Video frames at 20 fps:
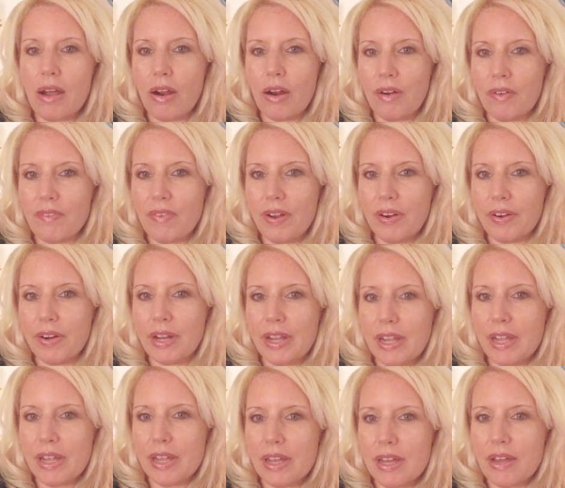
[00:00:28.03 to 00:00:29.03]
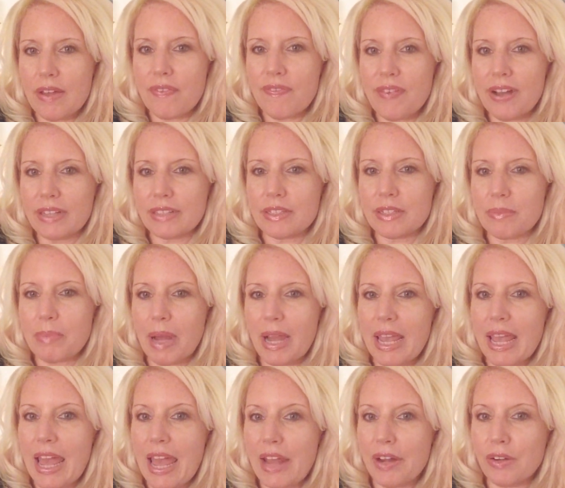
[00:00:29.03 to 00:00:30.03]
are very affected
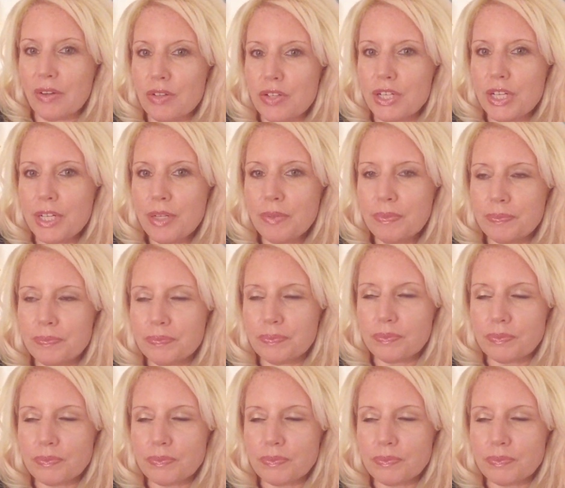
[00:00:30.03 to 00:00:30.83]
by energy,